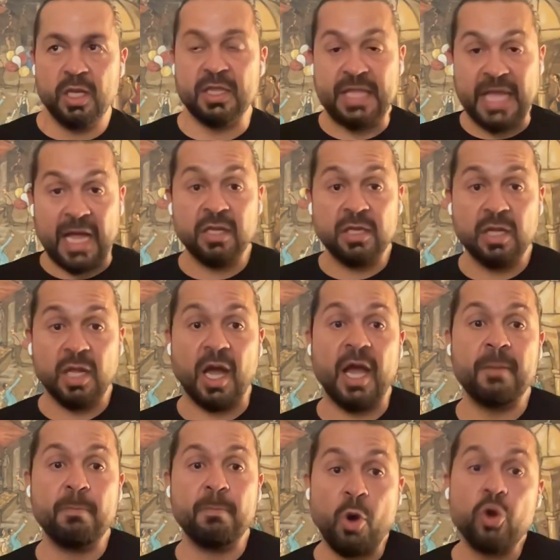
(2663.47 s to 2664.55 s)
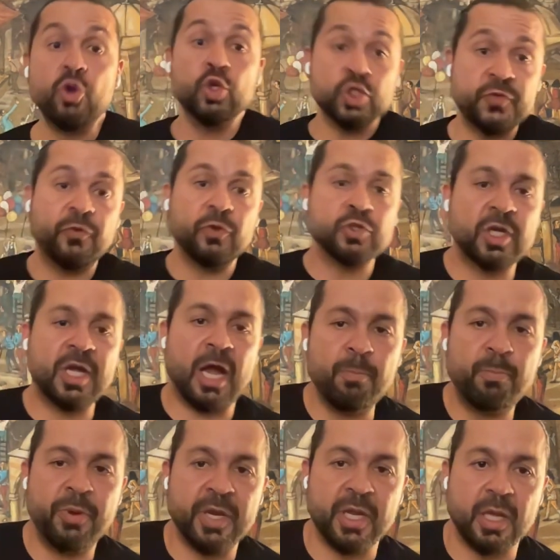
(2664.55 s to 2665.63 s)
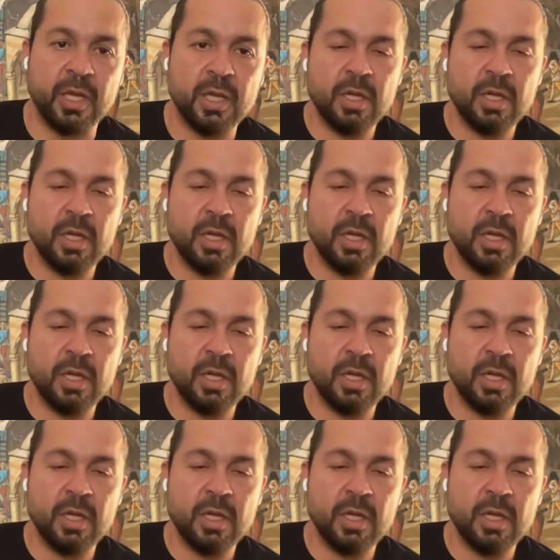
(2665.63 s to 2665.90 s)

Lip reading: then I'm more useful to company